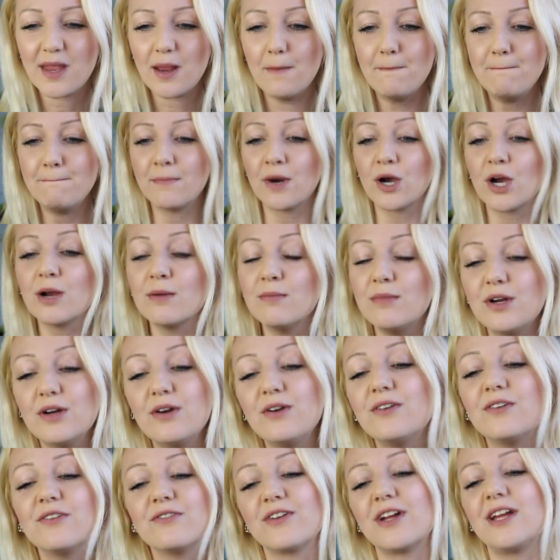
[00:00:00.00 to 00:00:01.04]

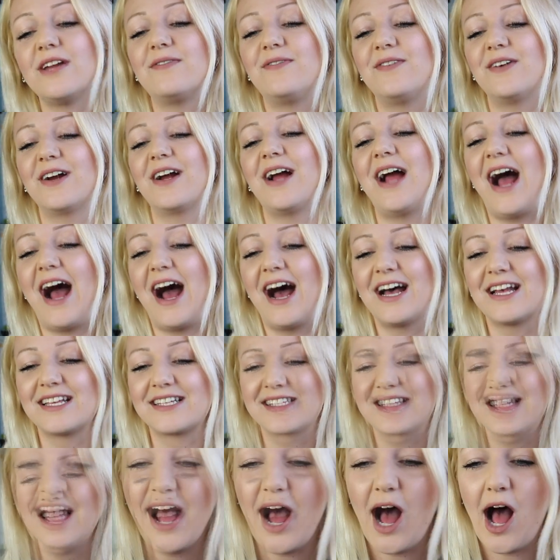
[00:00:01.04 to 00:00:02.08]
Mermoon Reefer
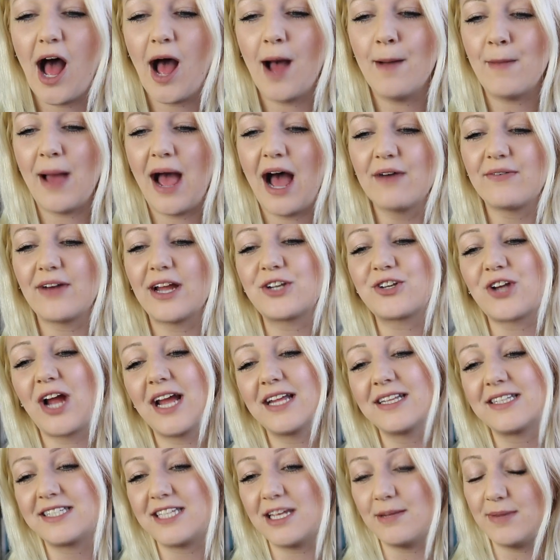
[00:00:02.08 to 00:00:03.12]
asks, um, have I
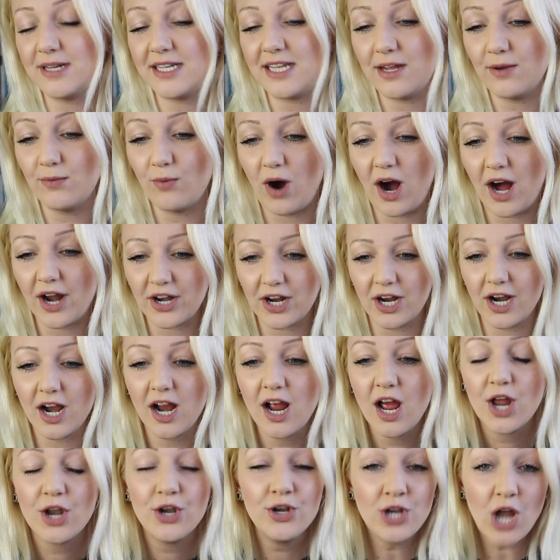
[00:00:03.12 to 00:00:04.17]
tried C B D water?
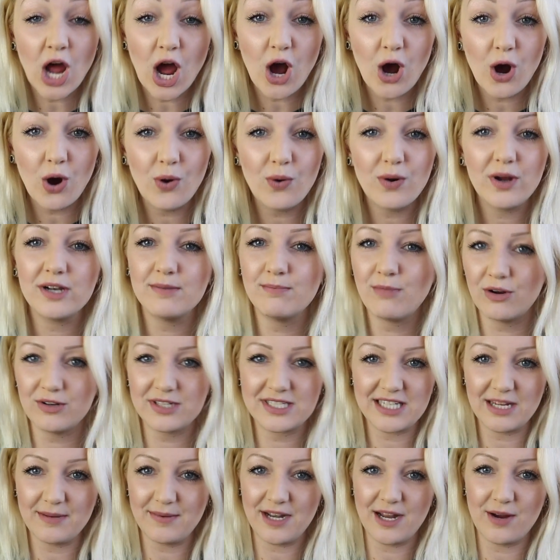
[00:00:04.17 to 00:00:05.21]
No,
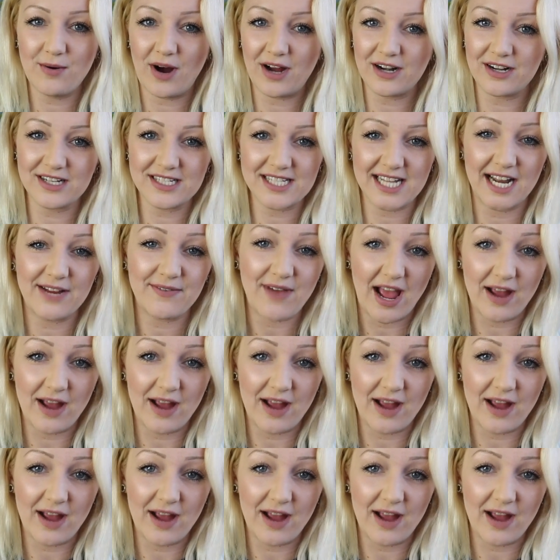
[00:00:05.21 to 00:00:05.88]
most C B D waters that I've